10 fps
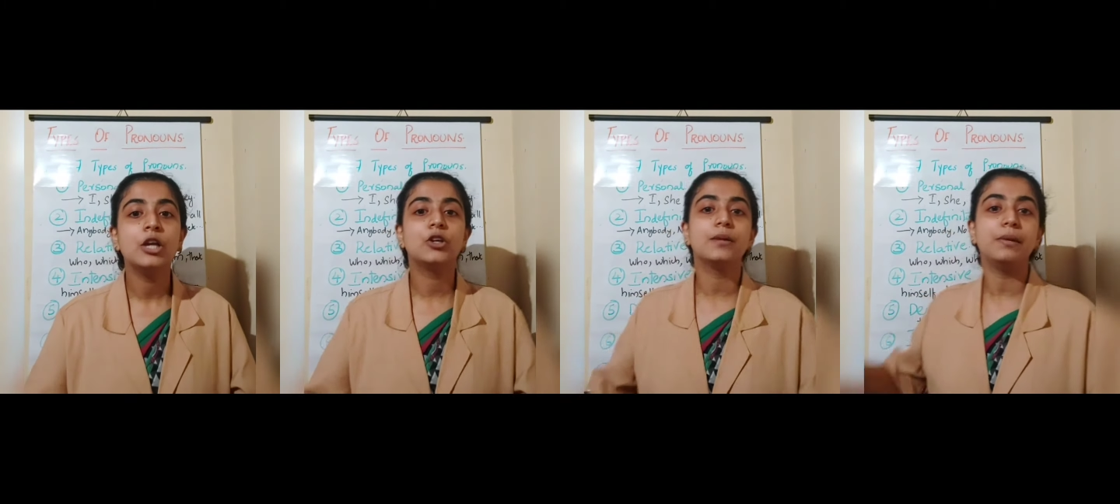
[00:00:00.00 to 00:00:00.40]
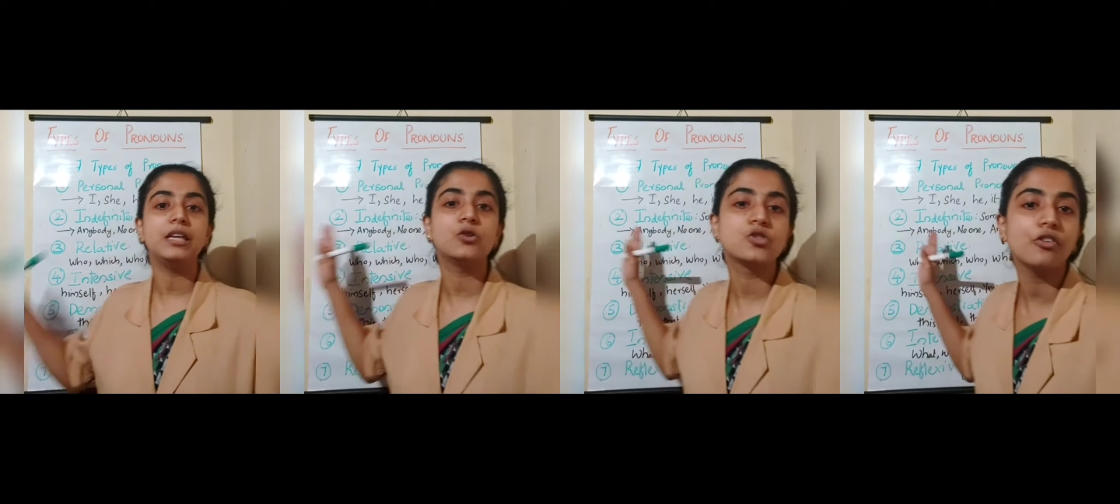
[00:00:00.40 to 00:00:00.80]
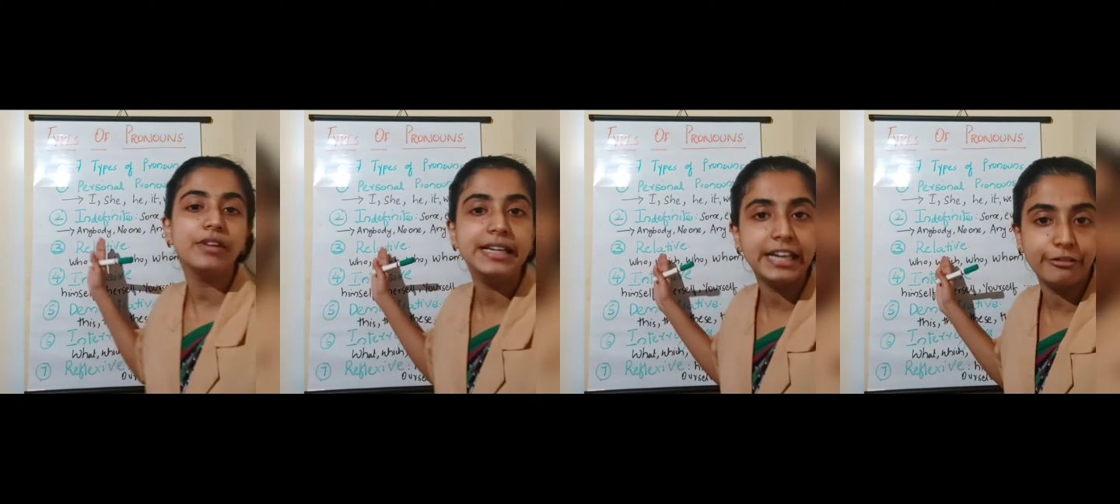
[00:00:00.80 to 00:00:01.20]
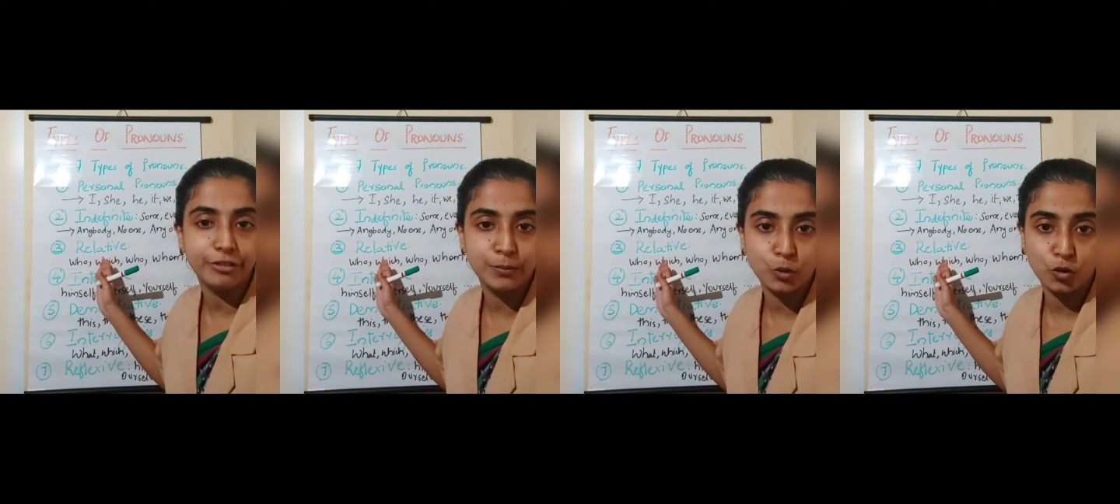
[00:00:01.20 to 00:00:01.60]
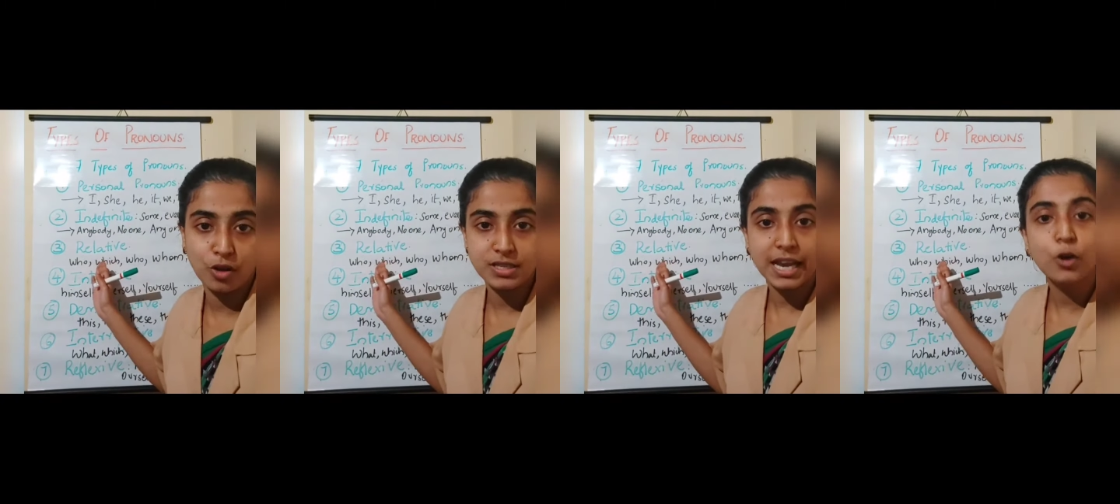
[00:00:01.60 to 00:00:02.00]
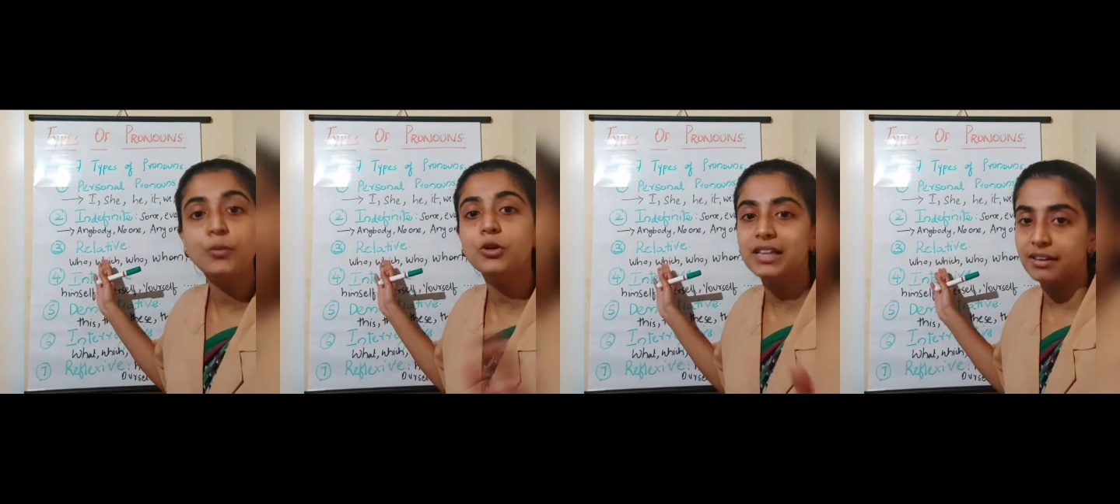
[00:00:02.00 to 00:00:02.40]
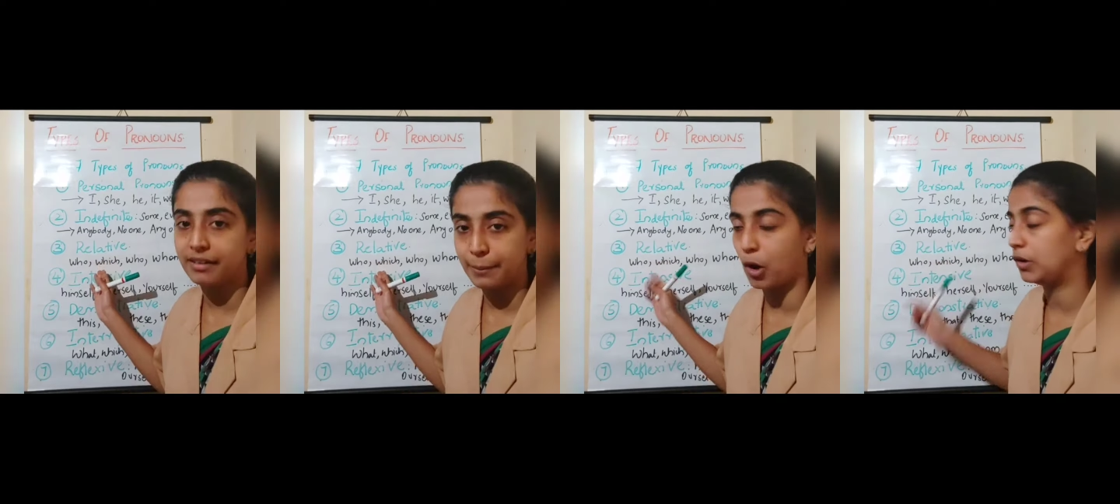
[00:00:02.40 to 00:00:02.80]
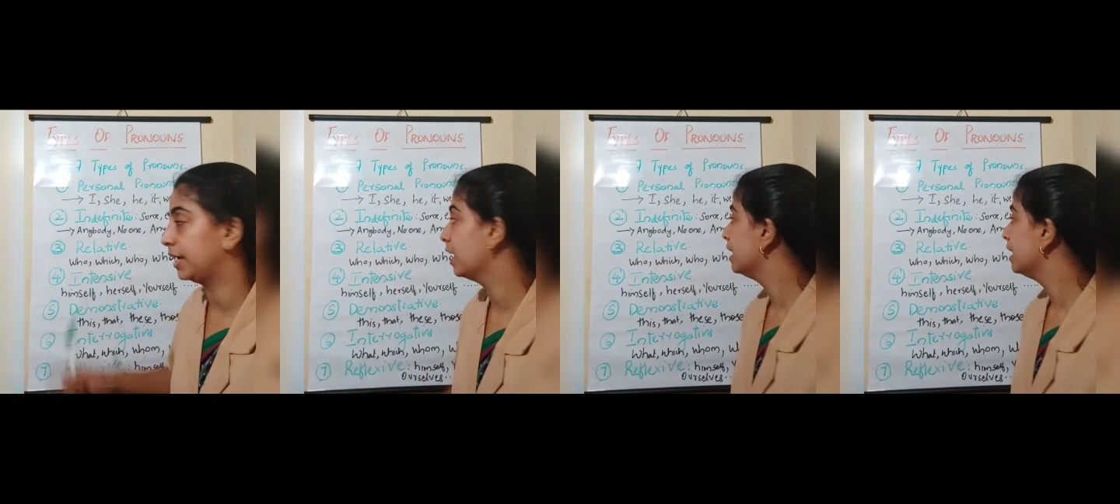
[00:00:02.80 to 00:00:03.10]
you can make use of indefinite pronouns. I hope you're clear about it.